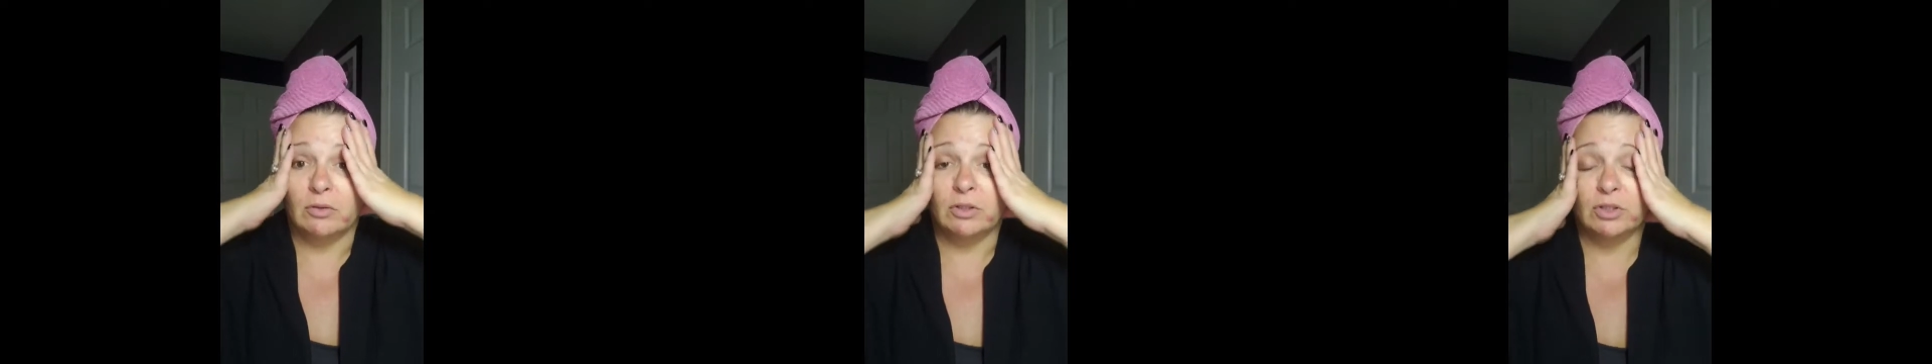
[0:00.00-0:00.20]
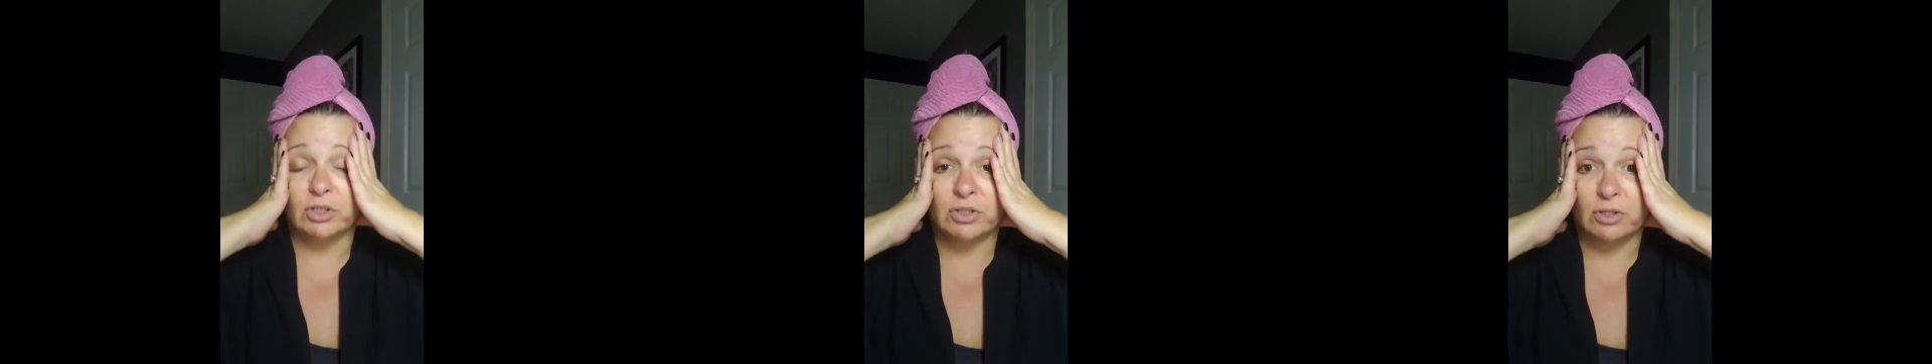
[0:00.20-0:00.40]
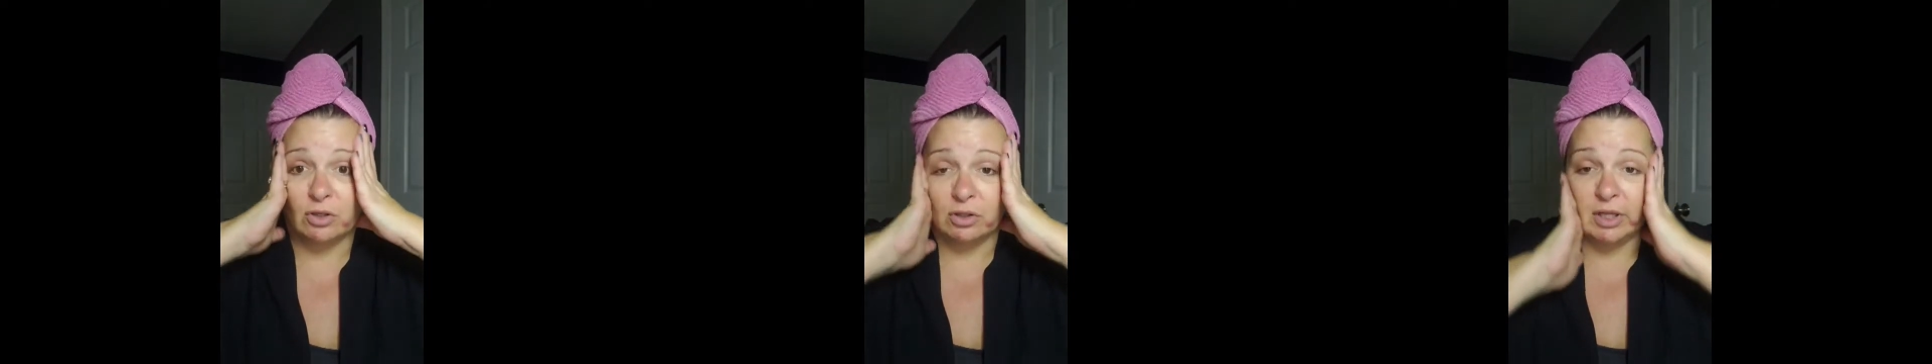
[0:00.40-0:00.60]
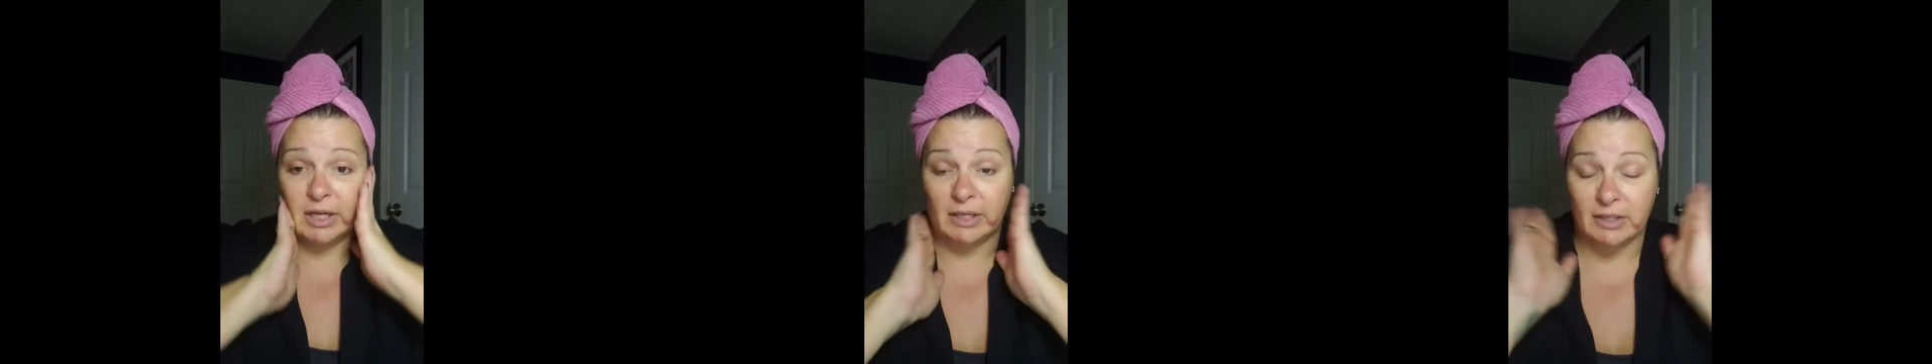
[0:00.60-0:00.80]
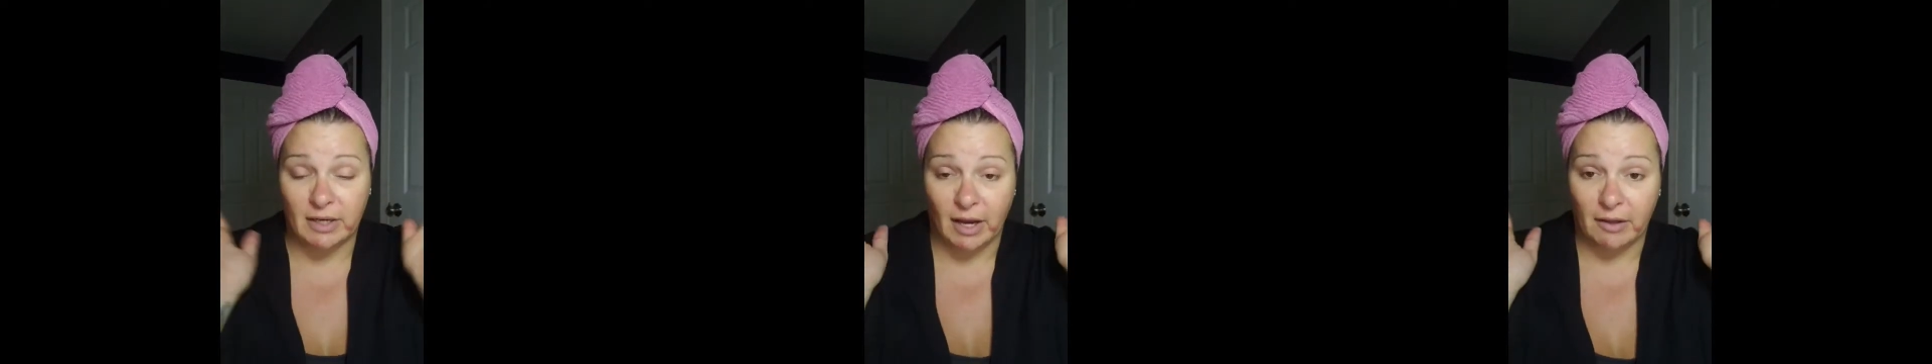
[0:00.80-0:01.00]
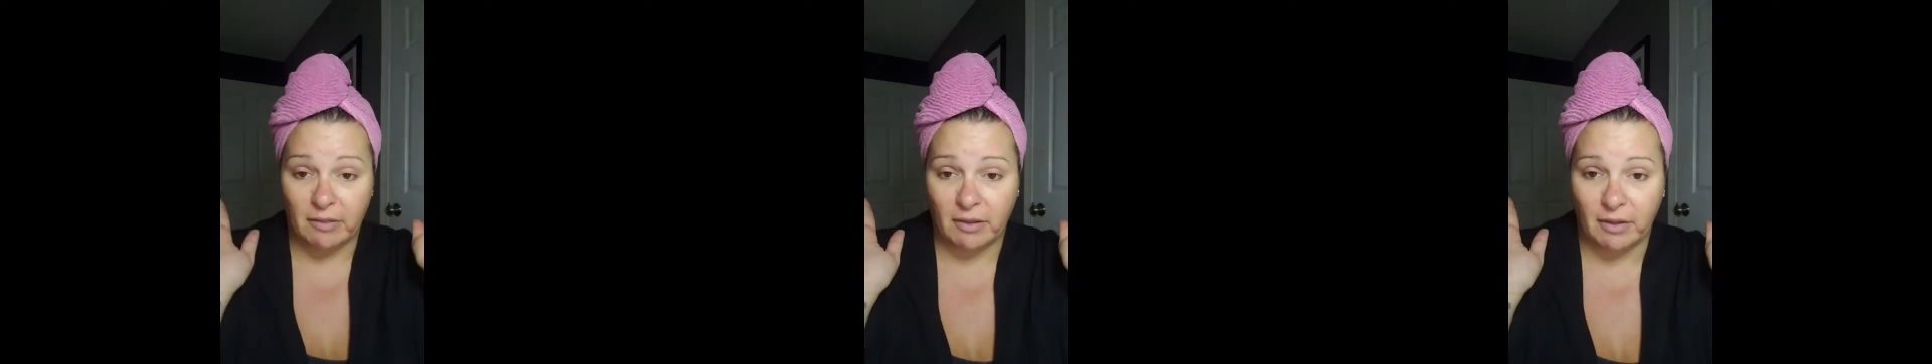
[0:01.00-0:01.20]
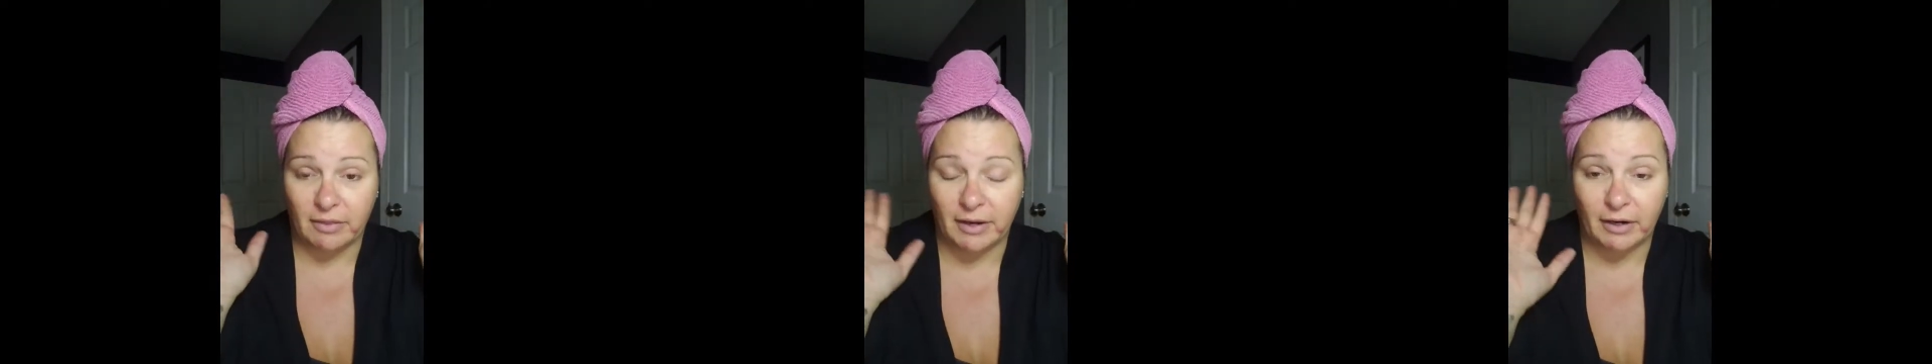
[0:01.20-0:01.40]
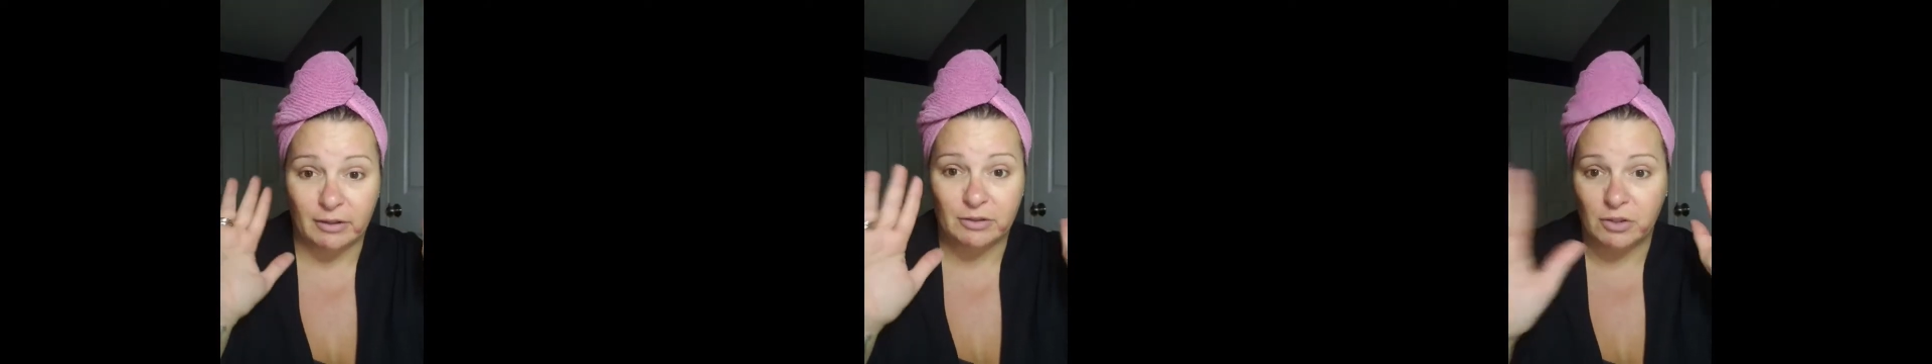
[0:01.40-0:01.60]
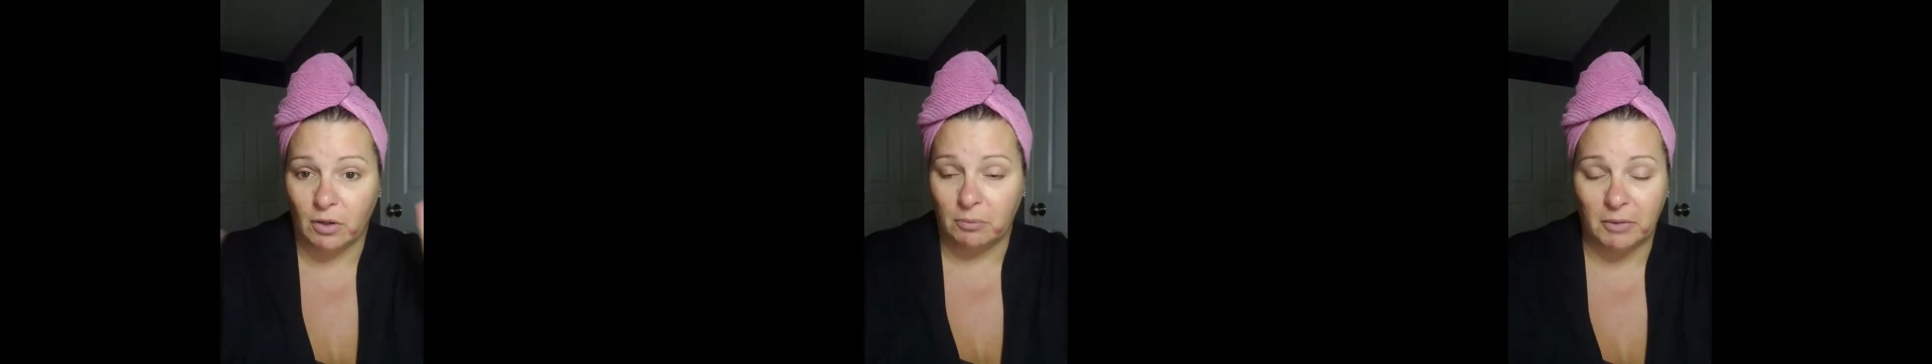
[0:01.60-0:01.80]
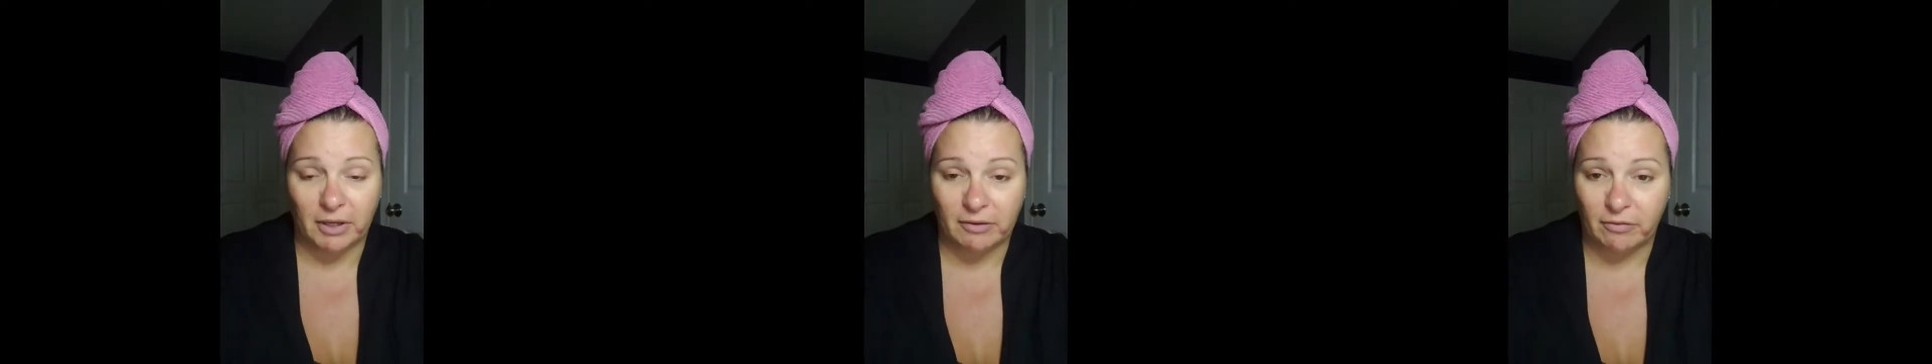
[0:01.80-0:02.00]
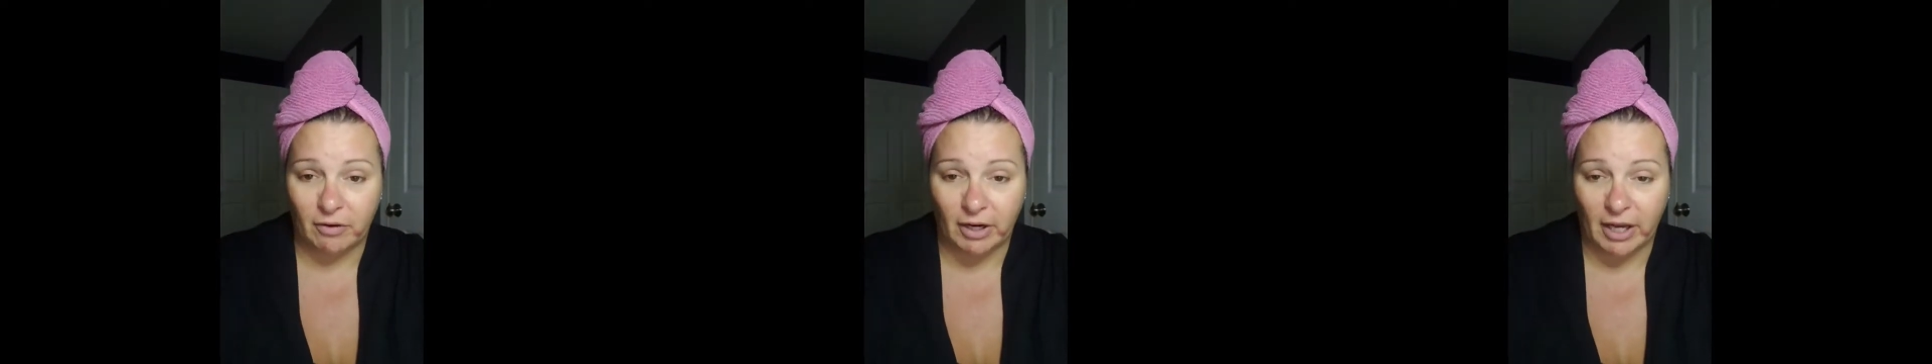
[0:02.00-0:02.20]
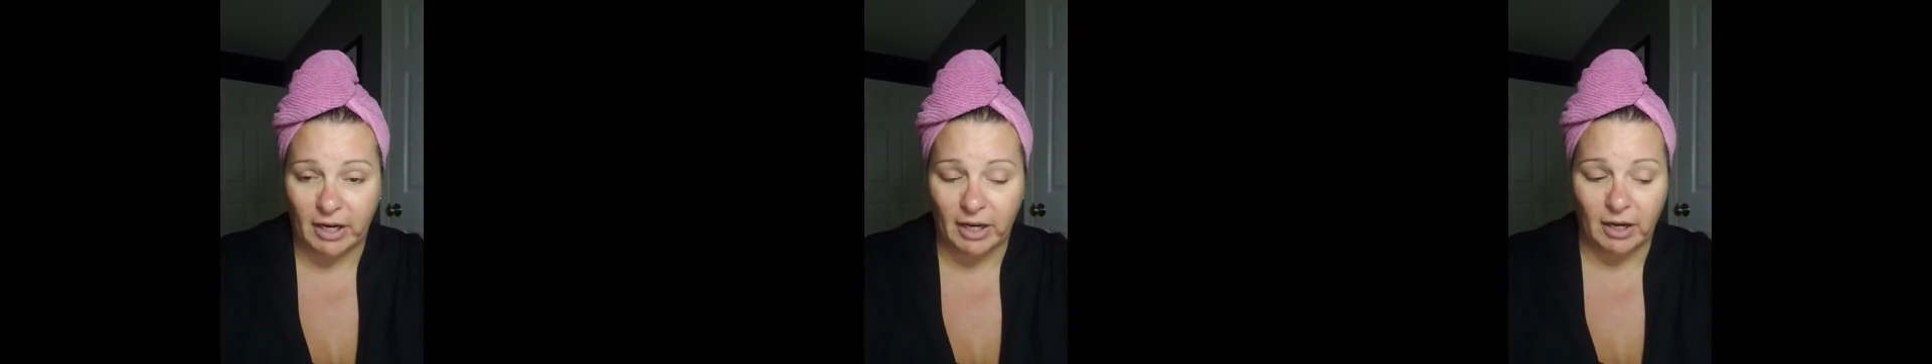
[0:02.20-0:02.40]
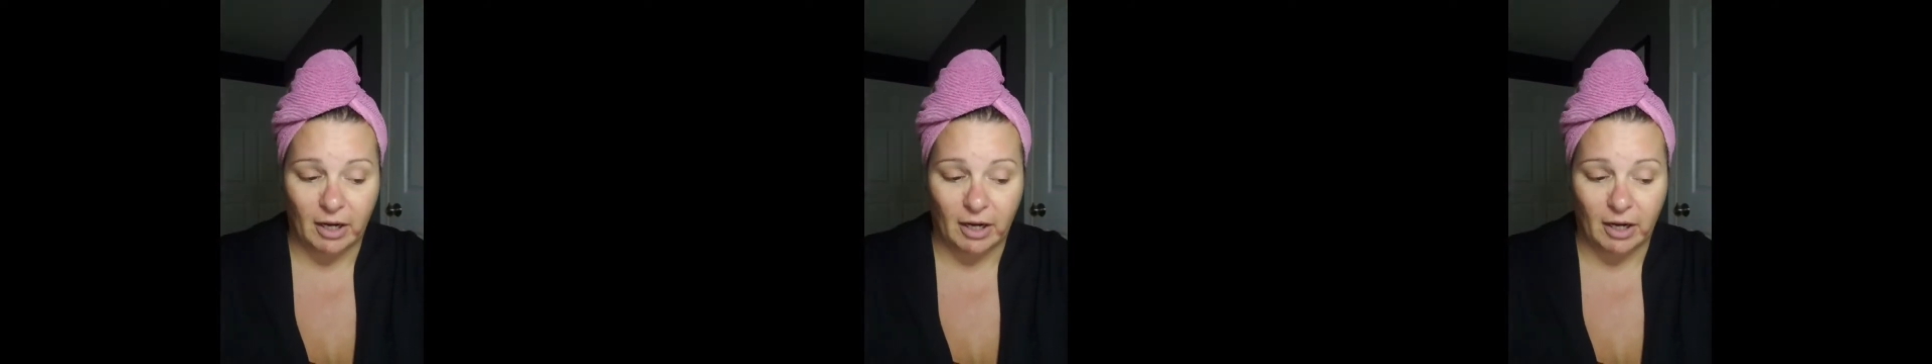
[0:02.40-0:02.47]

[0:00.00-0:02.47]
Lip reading: you just look like death in there. So I'm like, forget it.